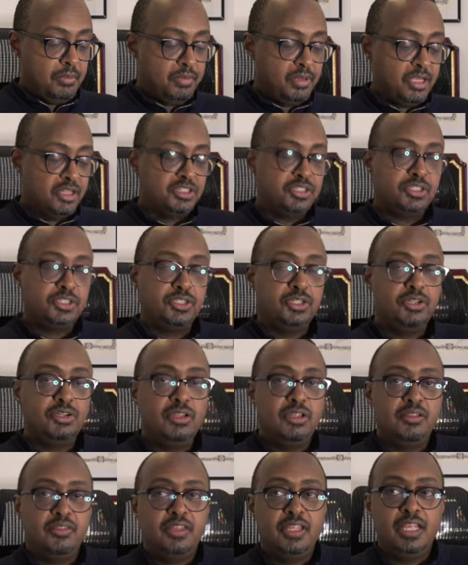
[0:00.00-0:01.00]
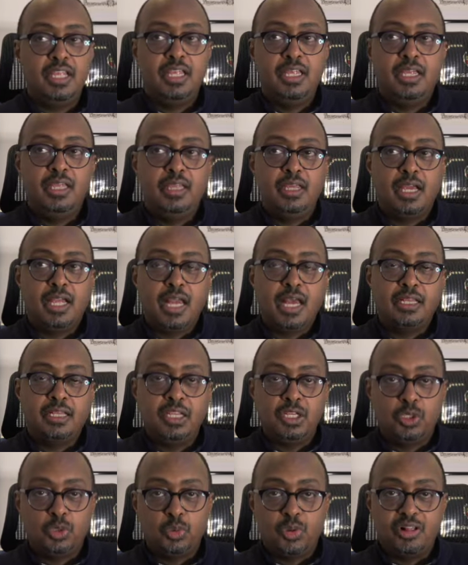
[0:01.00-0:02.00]
concerned the
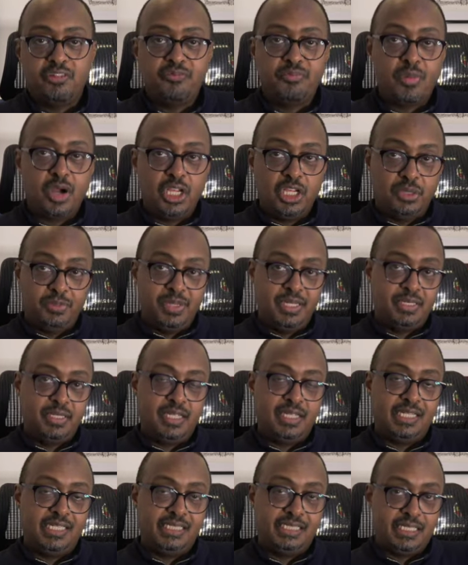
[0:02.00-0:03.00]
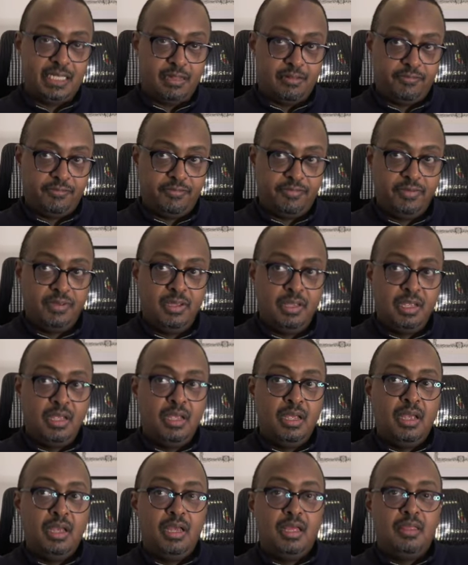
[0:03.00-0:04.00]
Yekatit 12 monument itself.
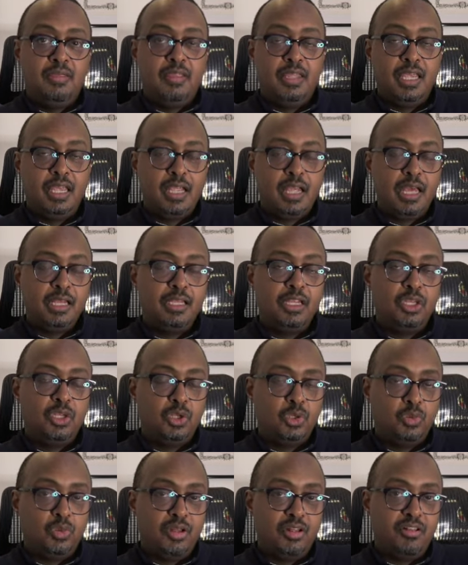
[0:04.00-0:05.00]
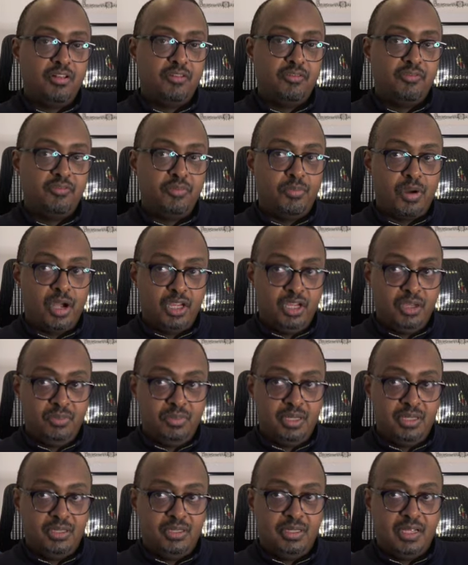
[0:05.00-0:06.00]
The Yekatit 12
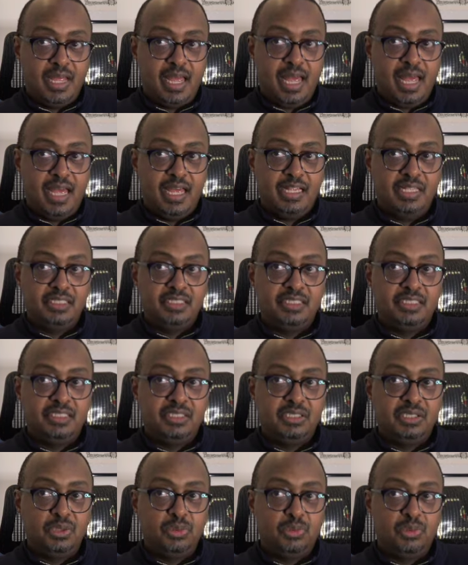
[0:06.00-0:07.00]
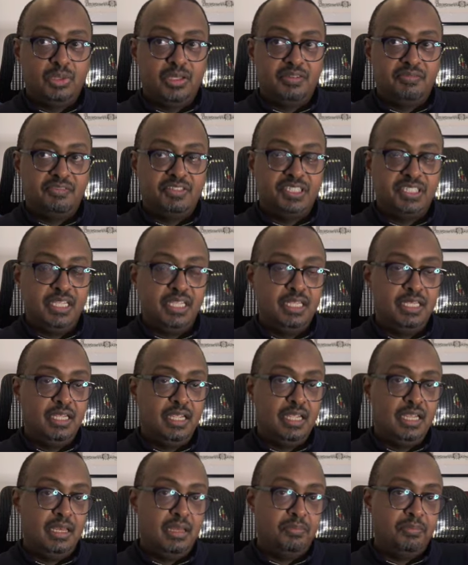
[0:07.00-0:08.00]
monument, as you will have seen
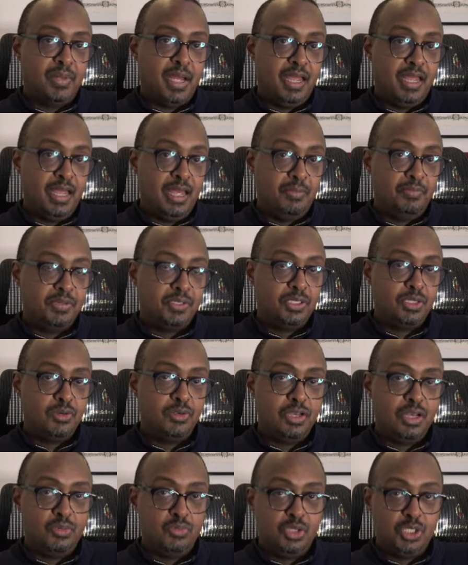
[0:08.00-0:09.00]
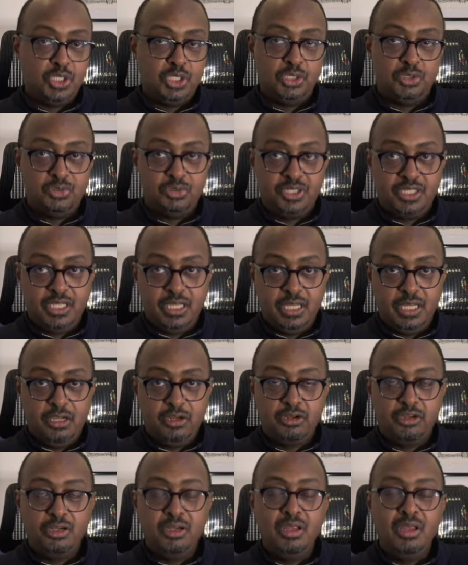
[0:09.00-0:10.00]
in my episode, and which you see
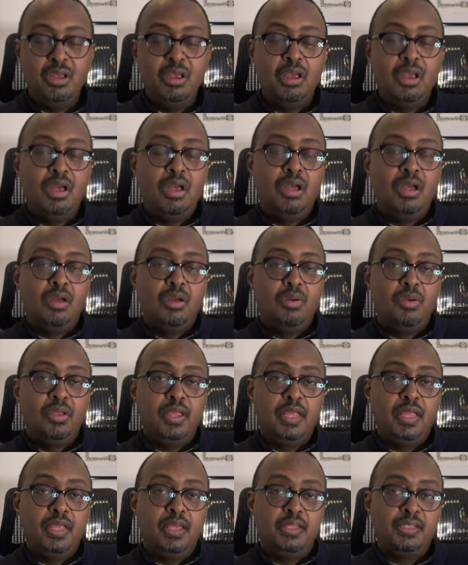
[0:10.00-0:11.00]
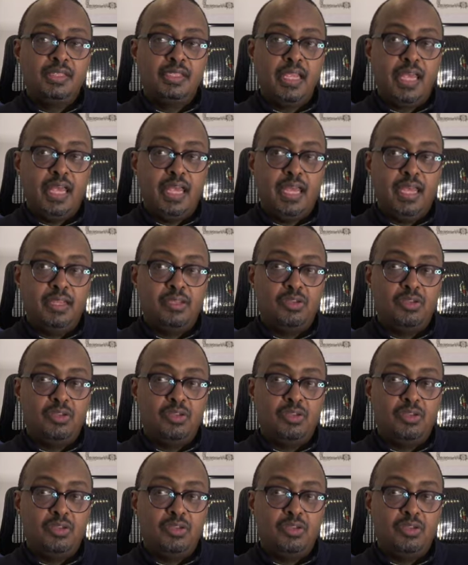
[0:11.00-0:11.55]
here, is a